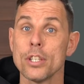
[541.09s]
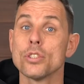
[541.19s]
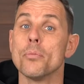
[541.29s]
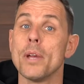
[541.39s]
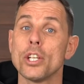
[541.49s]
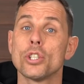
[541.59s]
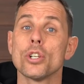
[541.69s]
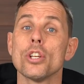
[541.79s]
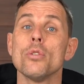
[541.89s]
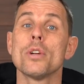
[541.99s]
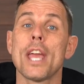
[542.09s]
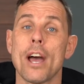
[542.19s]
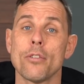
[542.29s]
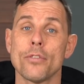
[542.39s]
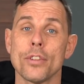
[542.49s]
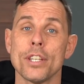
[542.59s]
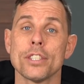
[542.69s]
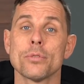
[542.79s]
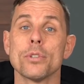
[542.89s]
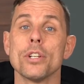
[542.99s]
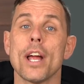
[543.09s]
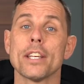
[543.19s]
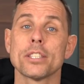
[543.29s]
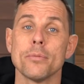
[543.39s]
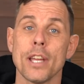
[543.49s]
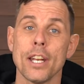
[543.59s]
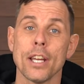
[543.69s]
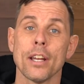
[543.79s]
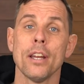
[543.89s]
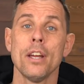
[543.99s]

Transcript: So make sure you account for this when you're estimating